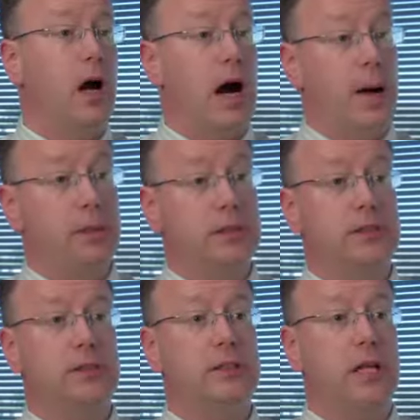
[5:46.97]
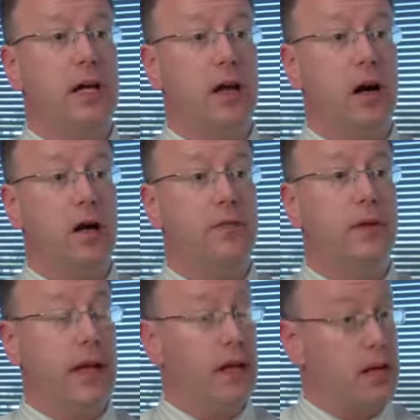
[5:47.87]
Optics is the study of,
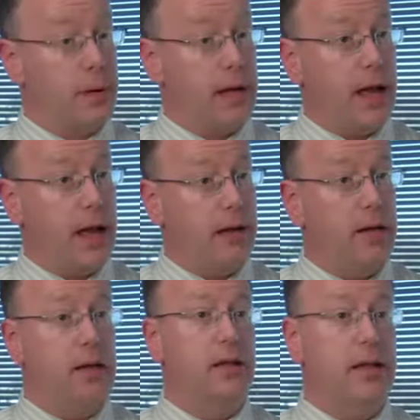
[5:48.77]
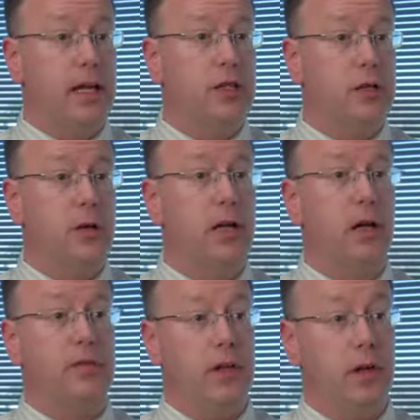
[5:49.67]
and I might add, the engineering
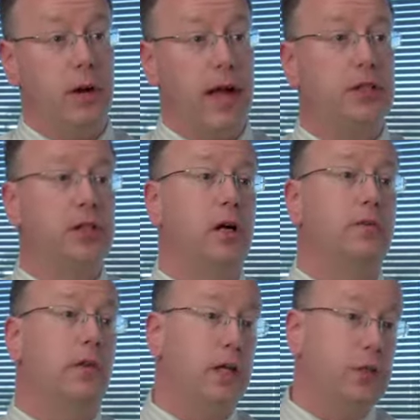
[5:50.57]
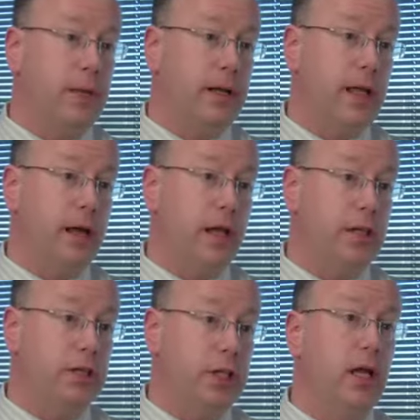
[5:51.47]
of the interaction of electromagnetic
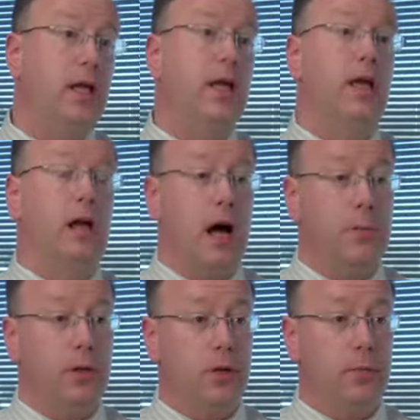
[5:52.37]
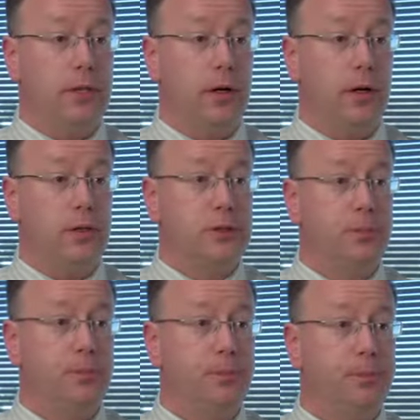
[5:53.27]
energy and optical materials.
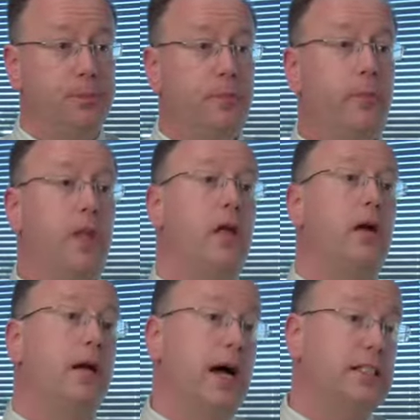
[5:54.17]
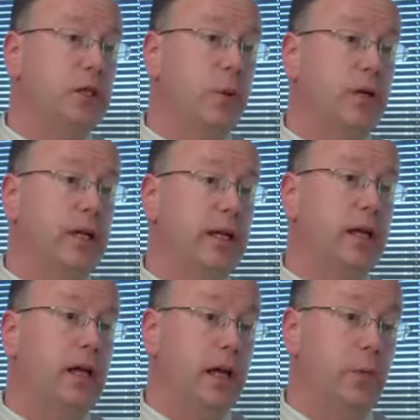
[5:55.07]
Consequently,
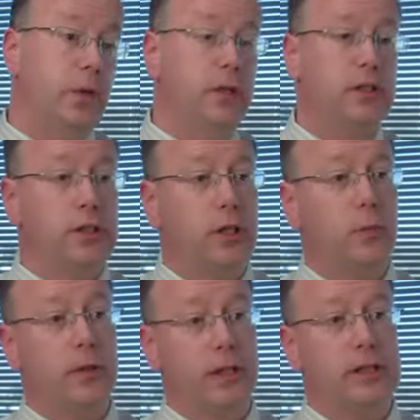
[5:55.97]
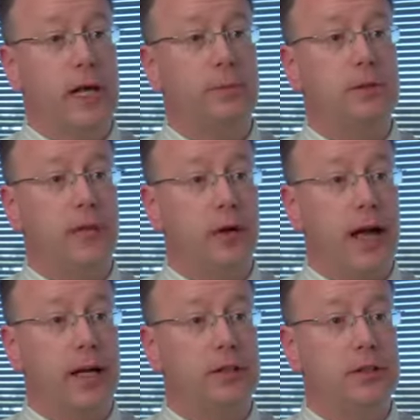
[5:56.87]
anyone concerned with these types of
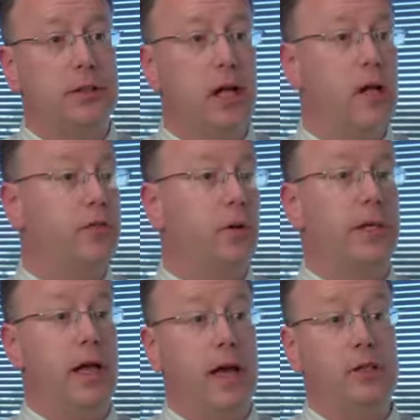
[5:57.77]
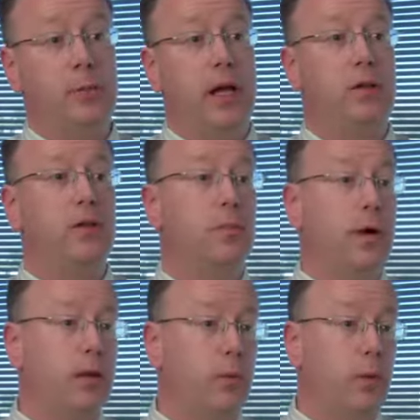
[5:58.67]
interactions, from the X-ray to the
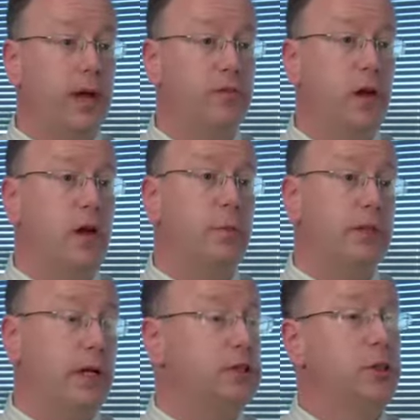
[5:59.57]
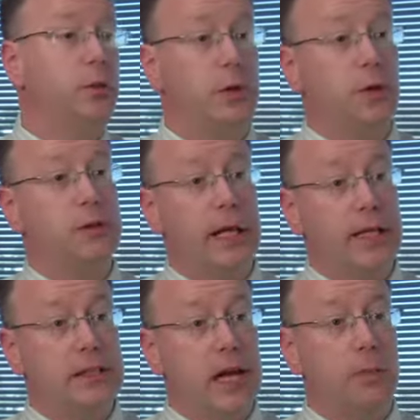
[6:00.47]
microwave, potentially would use
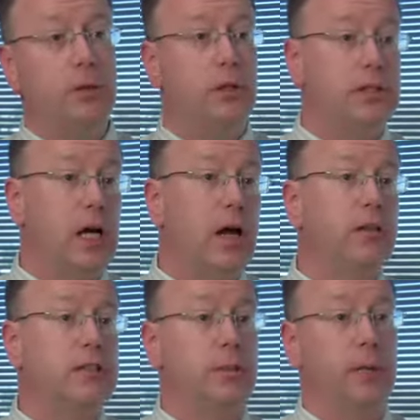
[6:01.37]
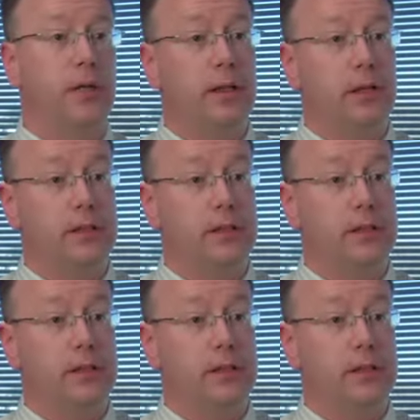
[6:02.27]
ASAP to design or simulate their